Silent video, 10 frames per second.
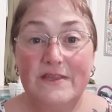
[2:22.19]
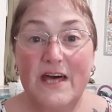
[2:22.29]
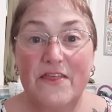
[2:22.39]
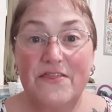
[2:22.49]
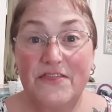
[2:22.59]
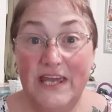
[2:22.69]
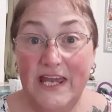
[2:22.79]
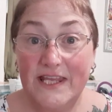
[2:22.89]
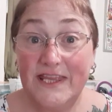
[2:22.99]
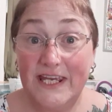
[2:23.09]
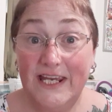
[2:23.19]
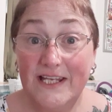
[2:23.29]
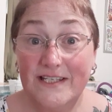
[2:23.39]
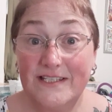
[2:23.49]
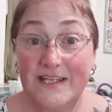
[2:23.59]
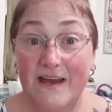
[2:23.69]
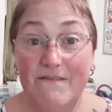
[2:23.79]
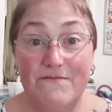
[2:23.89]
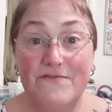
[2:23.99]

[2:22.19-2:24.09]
The thin stuff,